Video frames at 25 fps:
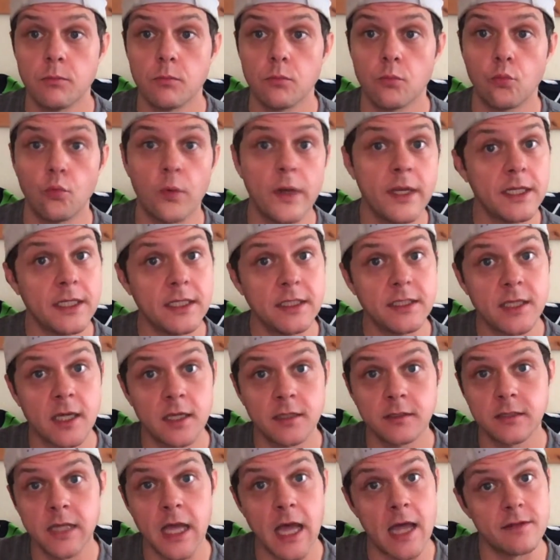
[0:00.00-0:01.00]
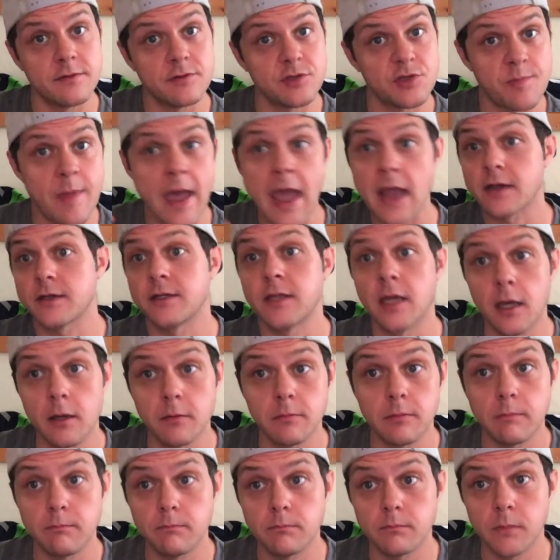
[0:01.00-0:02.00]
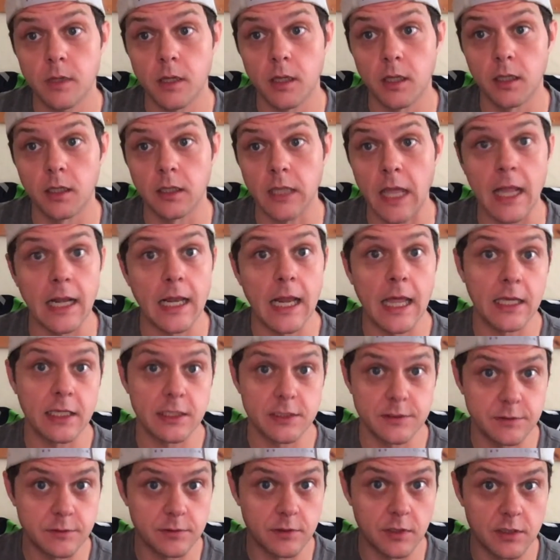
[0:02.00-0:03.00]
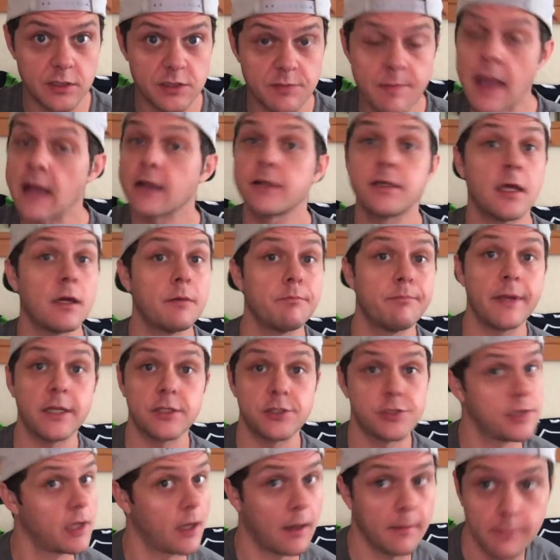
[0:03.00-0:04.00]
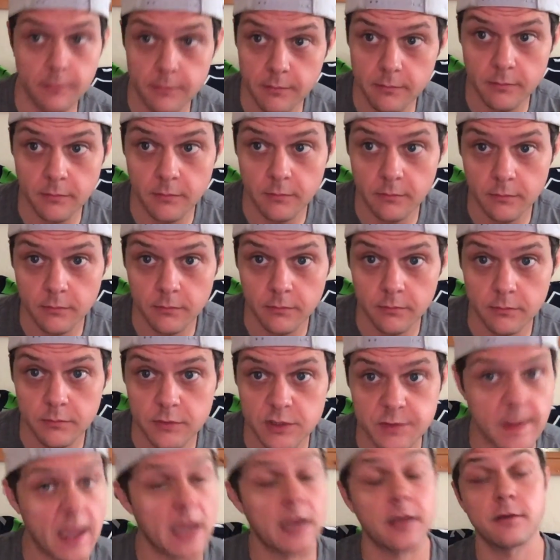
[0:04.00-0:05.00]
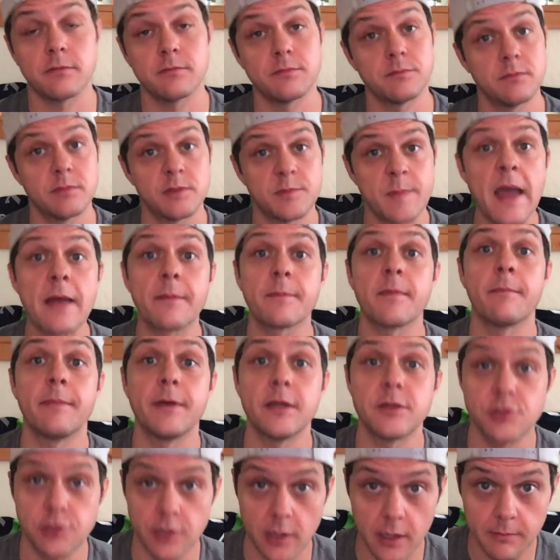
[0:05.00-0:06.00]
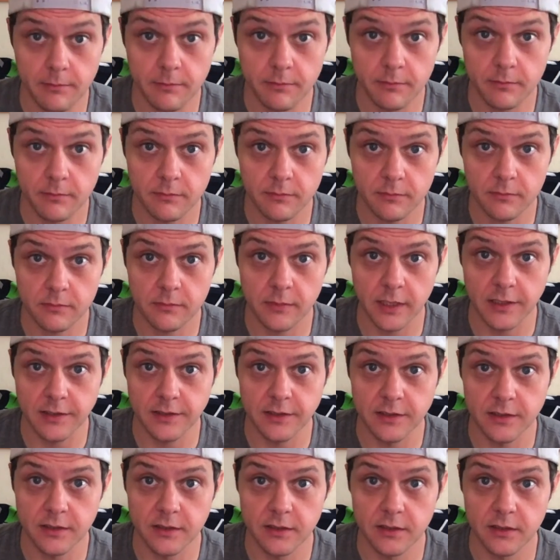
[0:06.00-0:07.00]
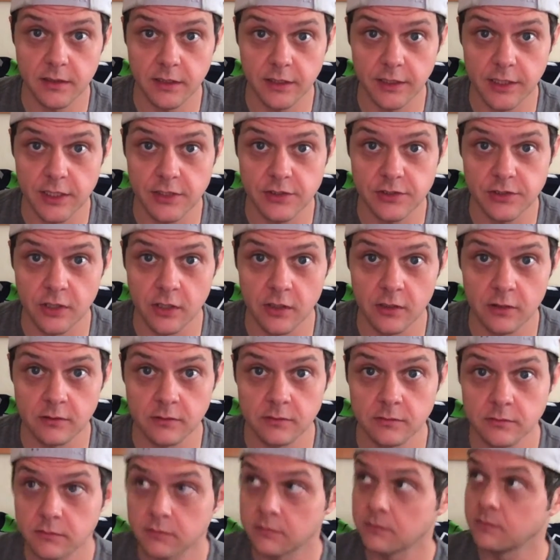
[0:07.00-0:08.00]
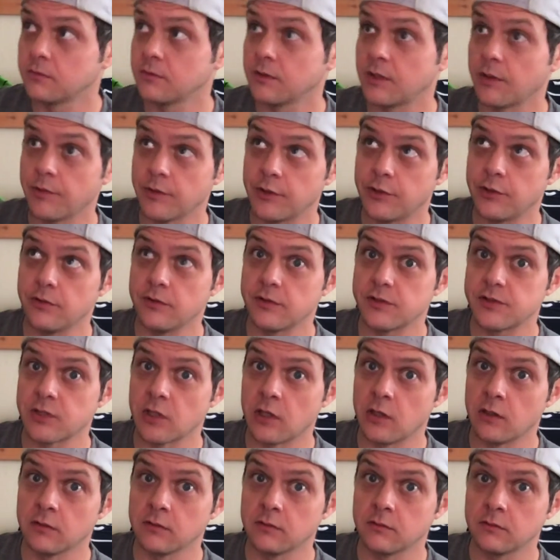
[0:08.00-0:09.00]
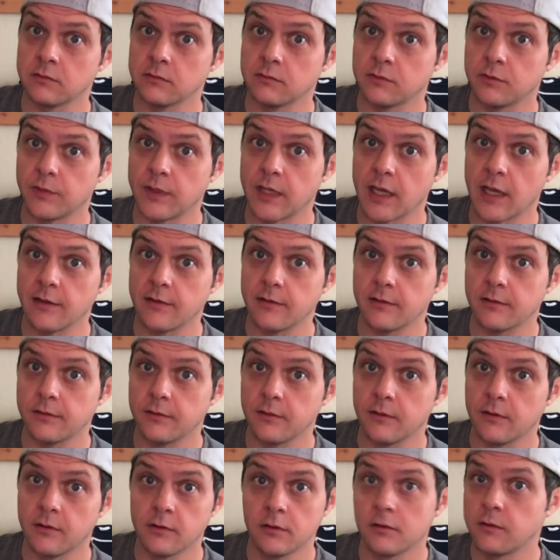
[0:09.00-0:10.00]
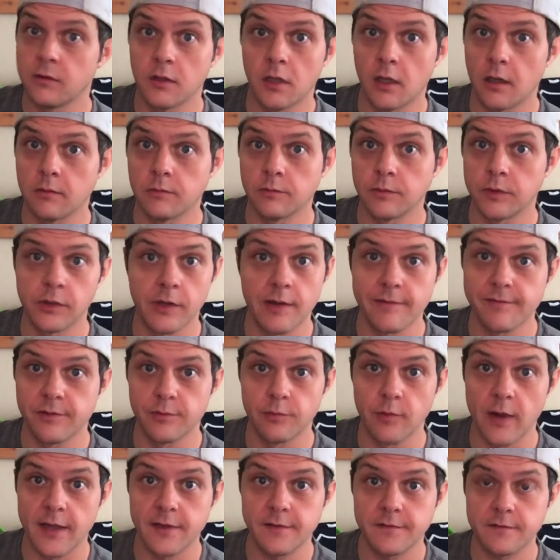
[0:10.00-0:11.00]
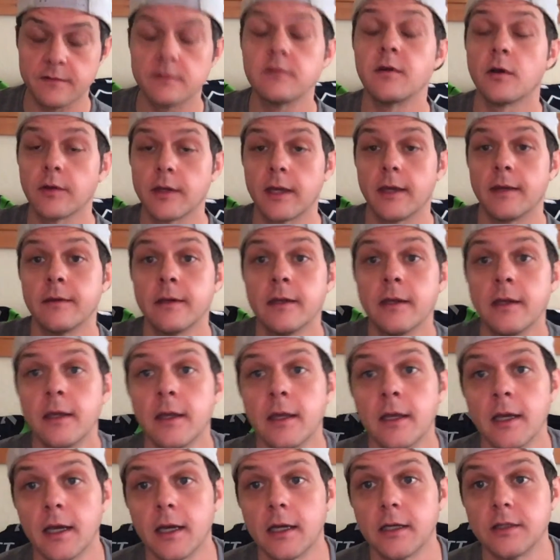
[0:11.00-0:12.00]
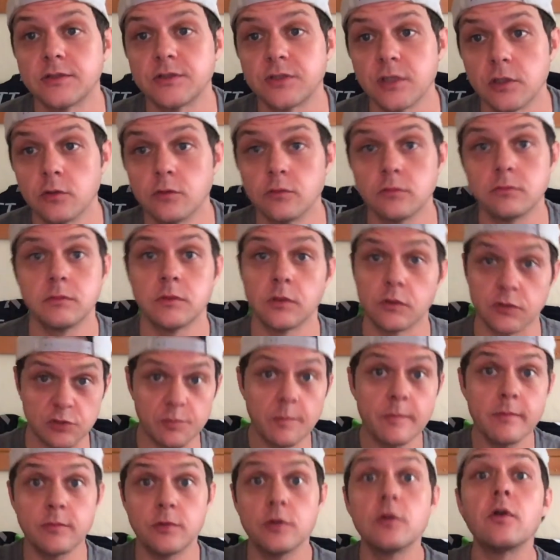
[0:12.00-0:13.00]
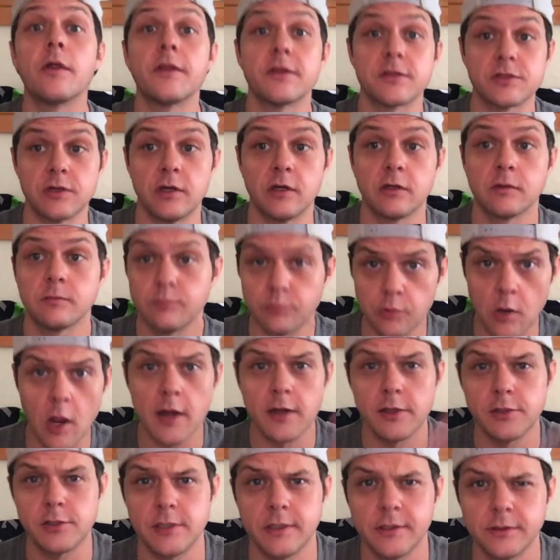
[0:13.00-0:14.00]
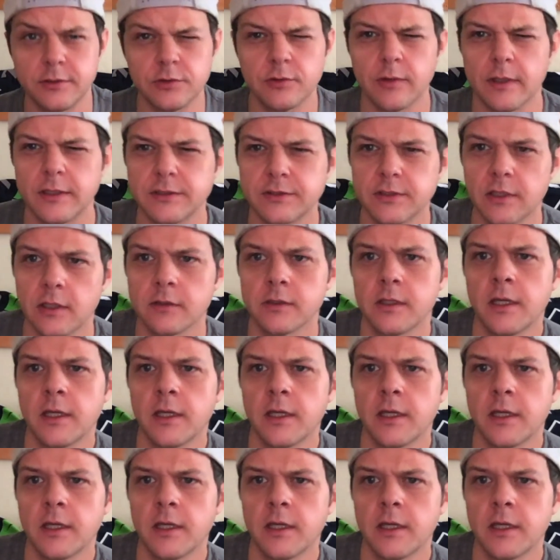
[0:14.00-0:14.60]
Whitney done got smacked up. Got like smacked up, bitched up. Smack my bitch up. Like that song. Can we cue the song? Do we got? No, we don't have the rights. Okay. So you know the song Prodigy. It's a great song.